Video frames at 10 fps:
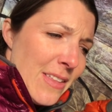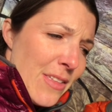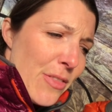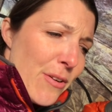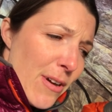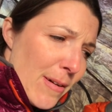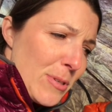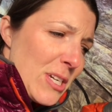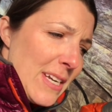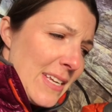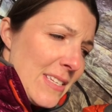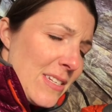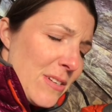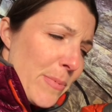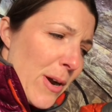the third option is
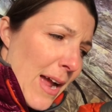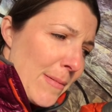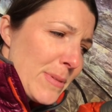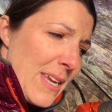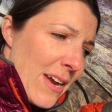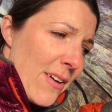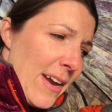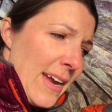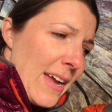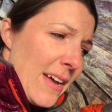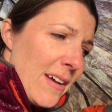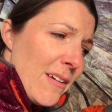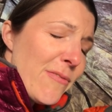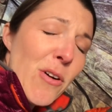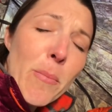to perhaps carry
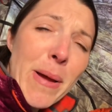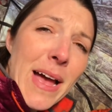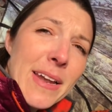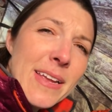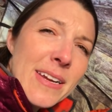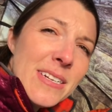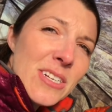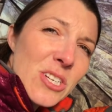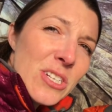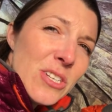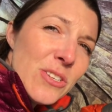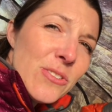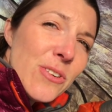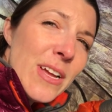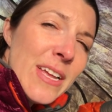a foam pad in addition to